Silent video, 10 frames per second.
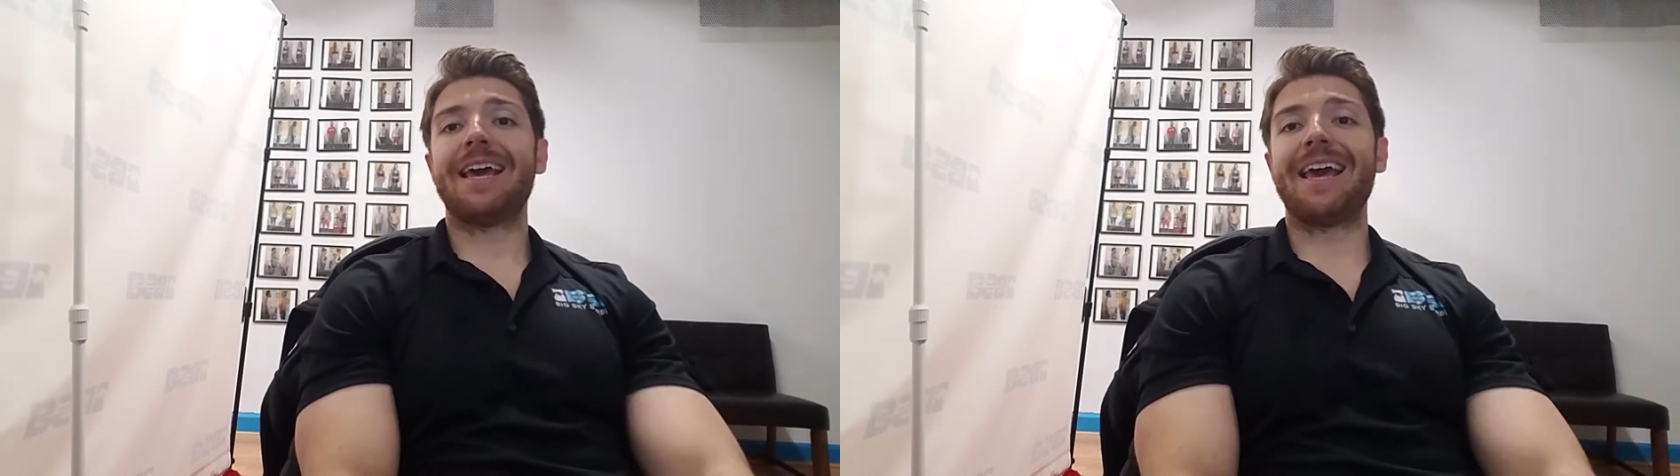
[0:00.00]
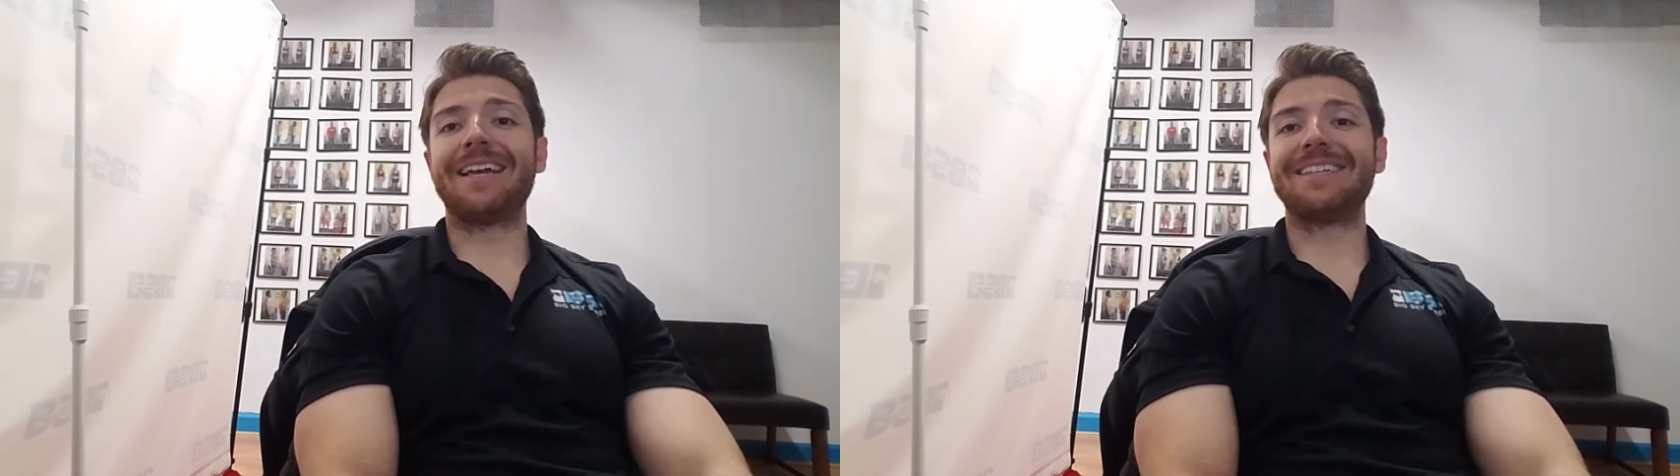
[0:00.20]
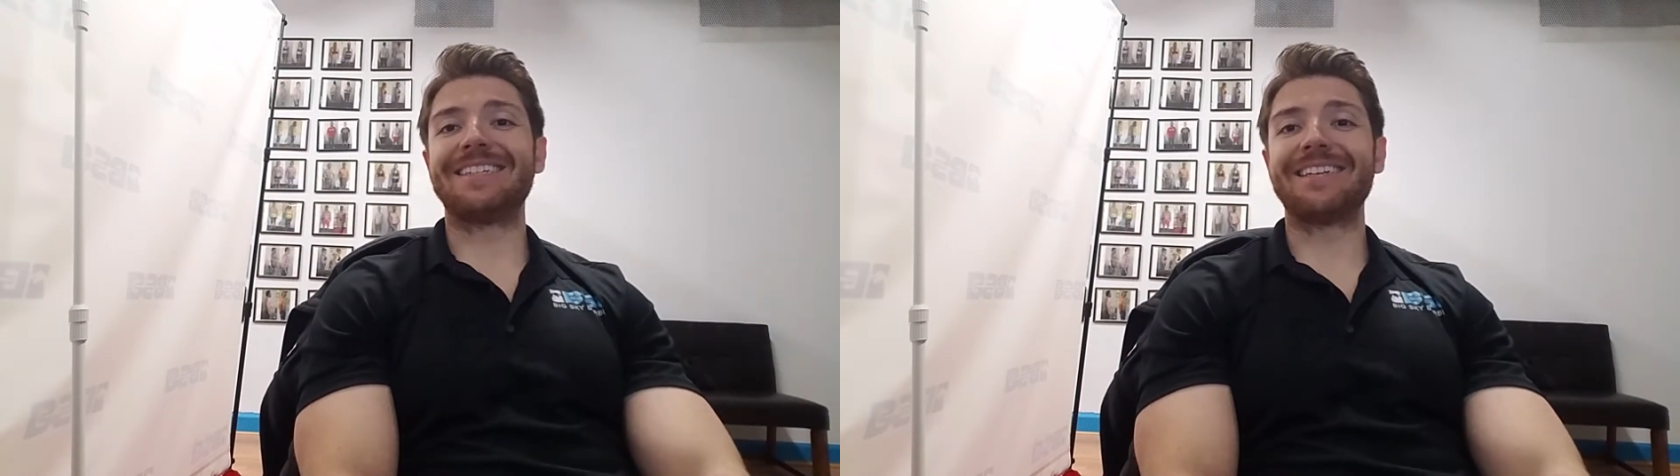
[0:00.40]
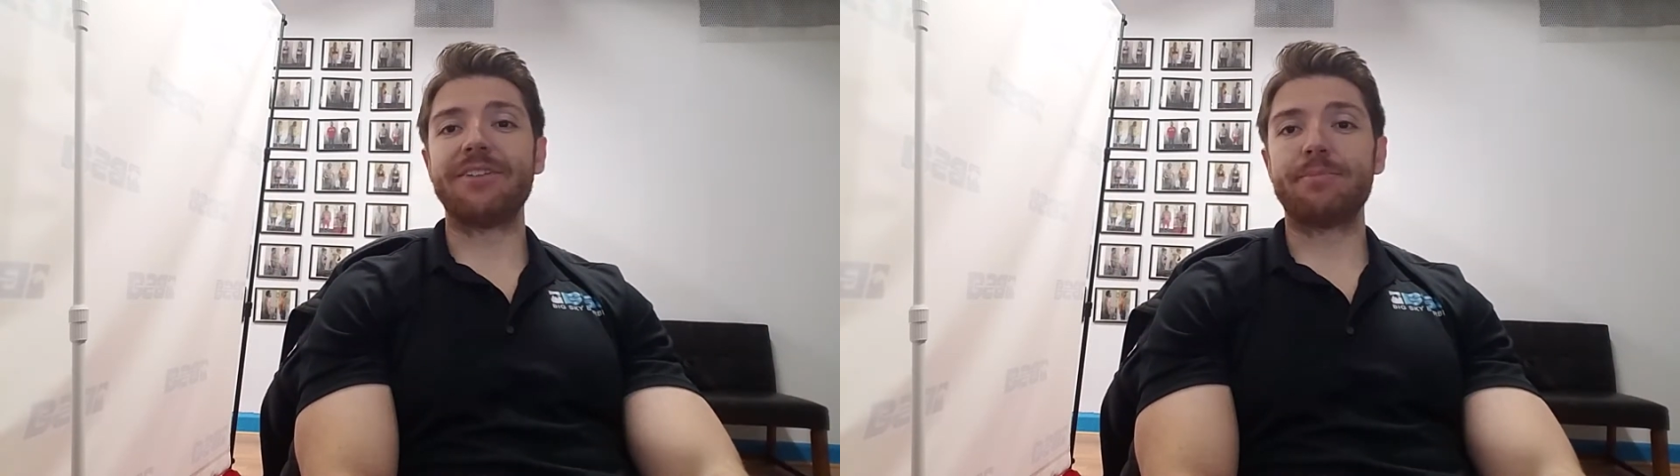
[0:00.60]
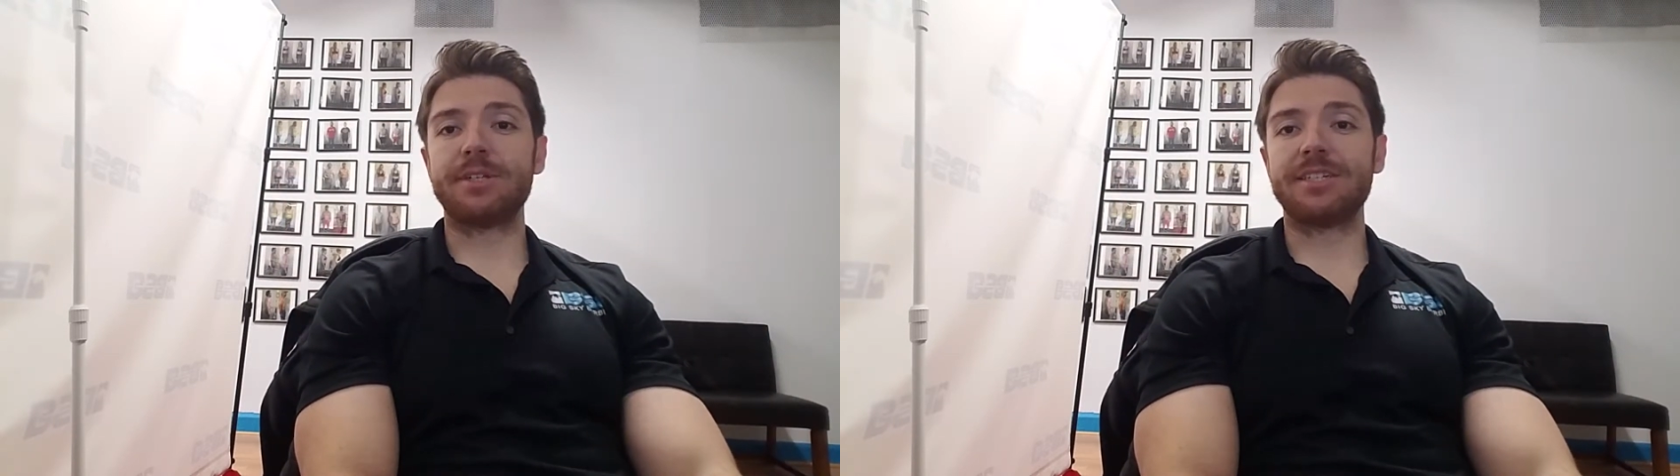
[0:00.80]
and
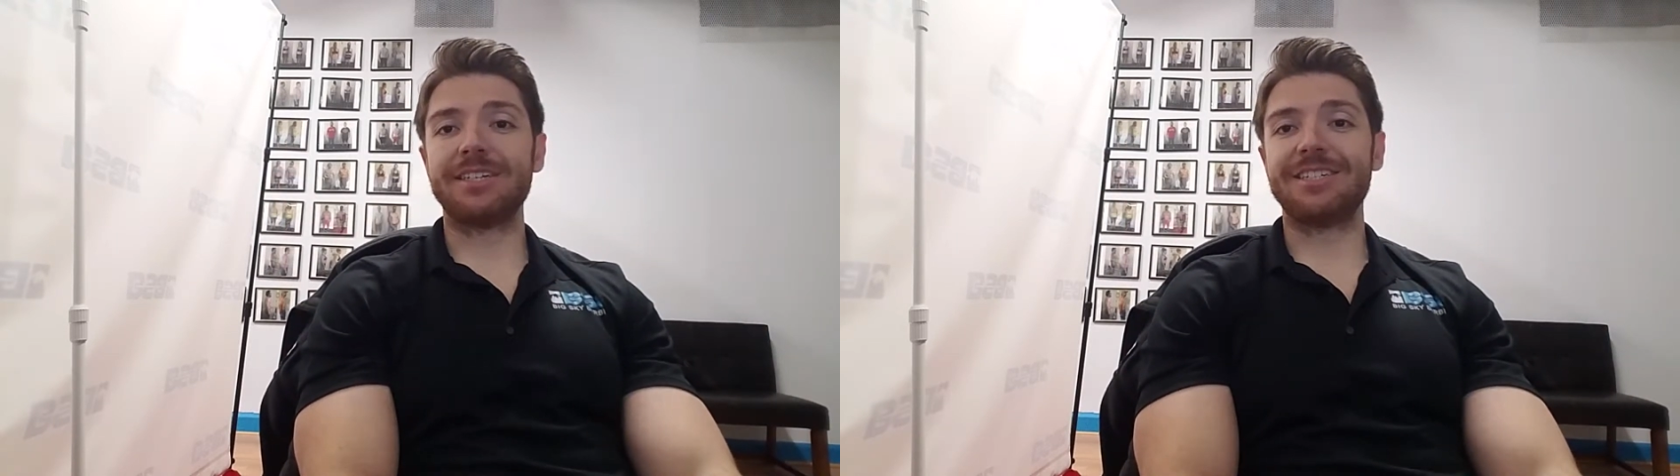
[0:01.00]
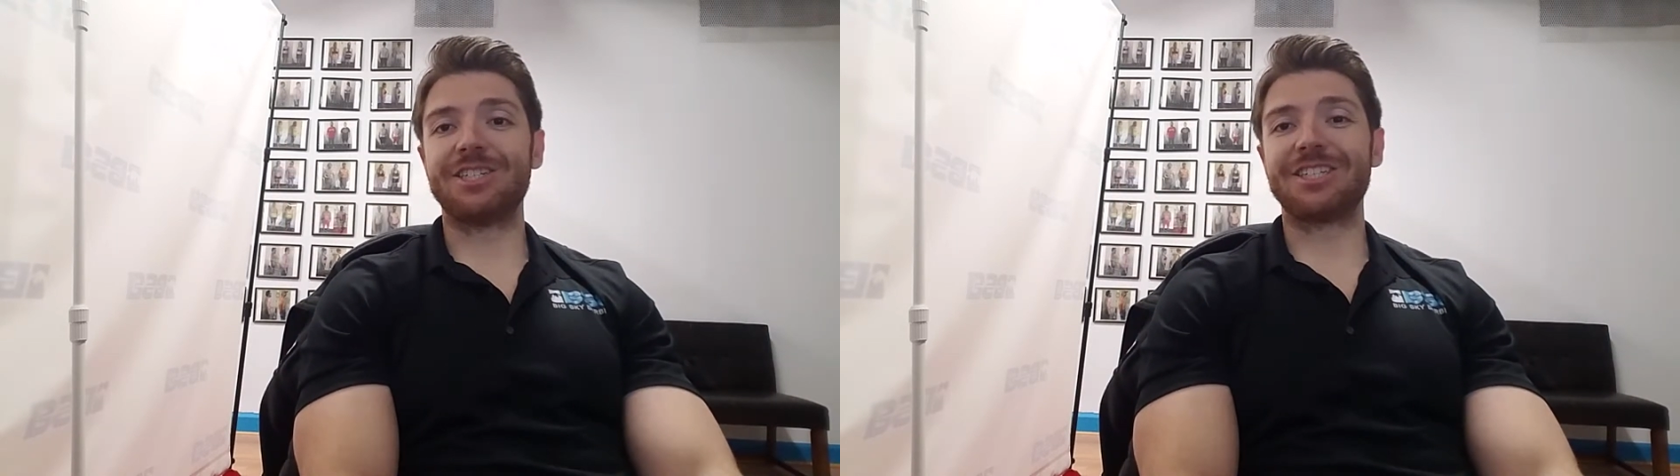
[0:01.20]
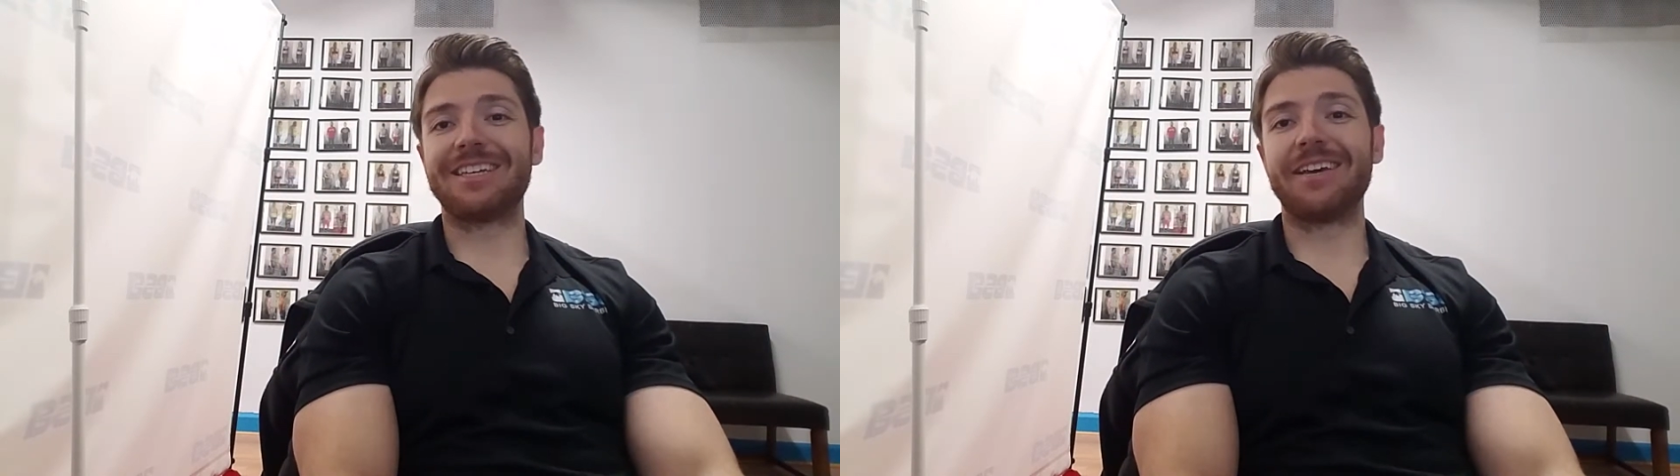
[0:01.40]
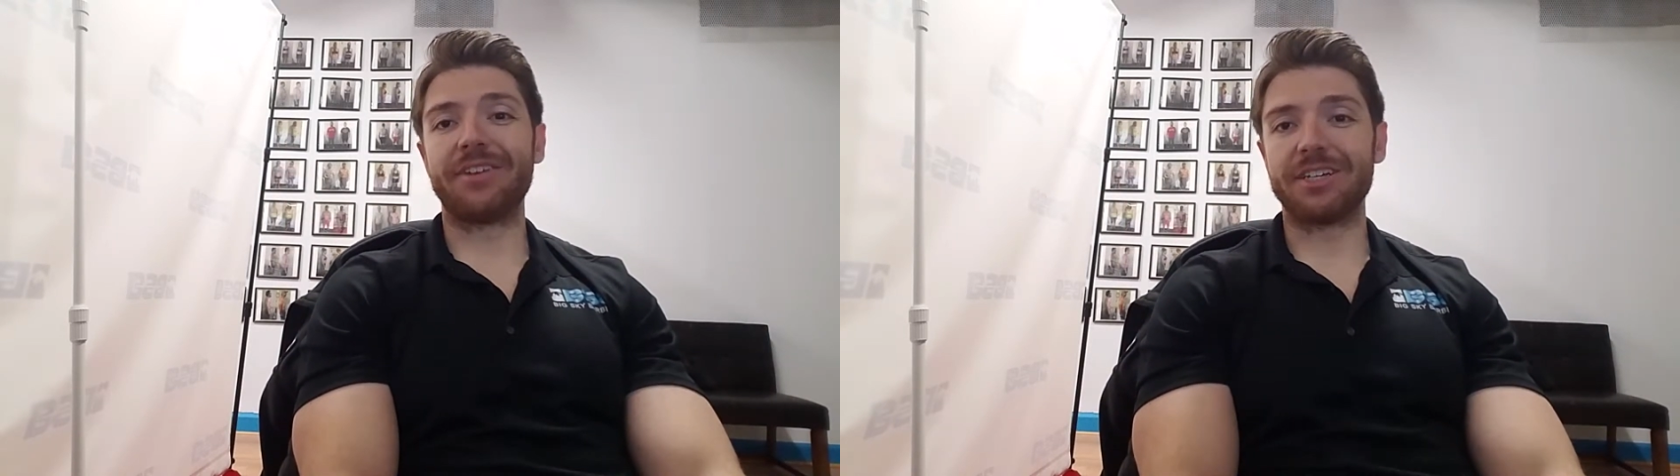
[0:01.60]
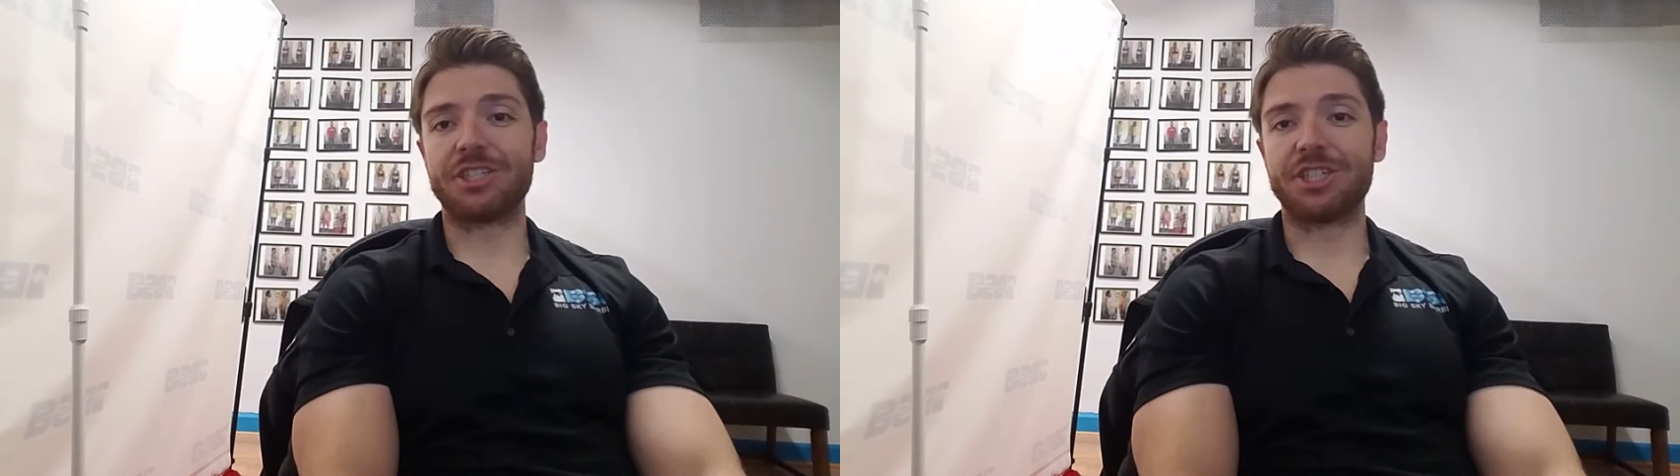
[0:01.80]
70% just
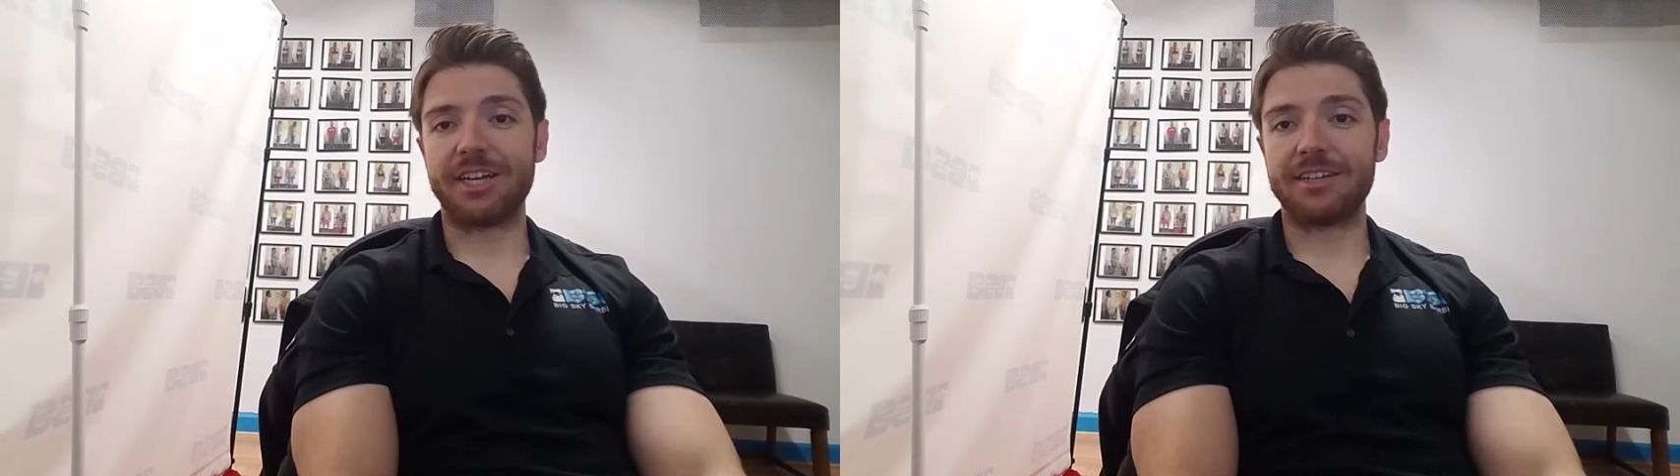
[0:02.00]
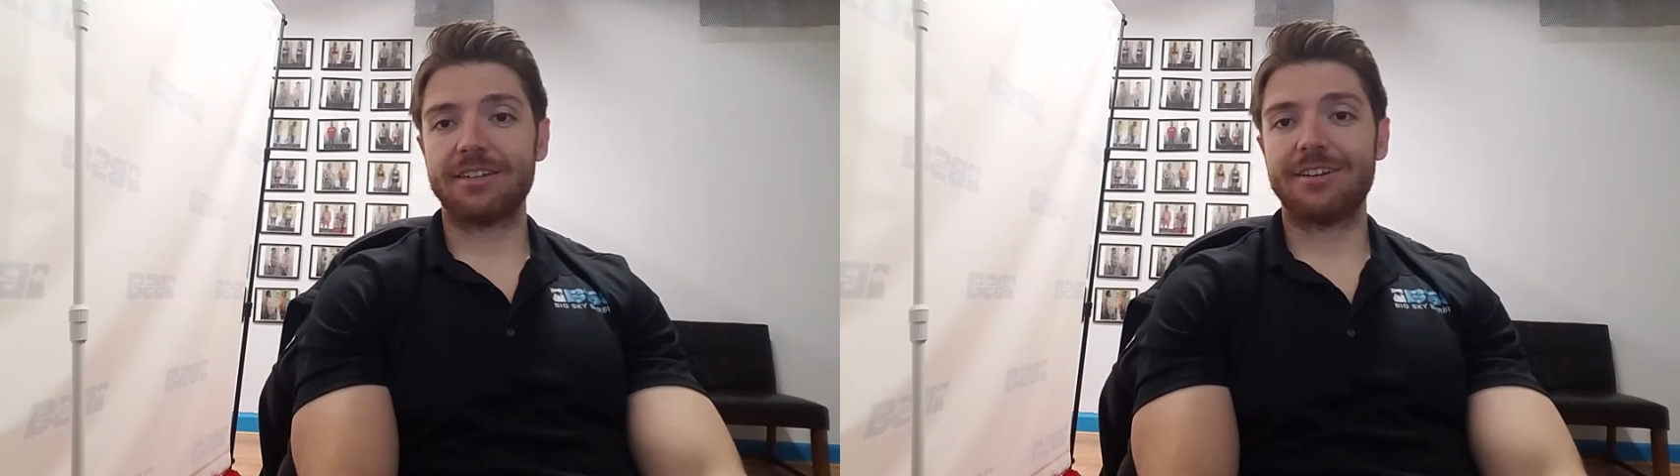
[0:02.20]
giving a shit,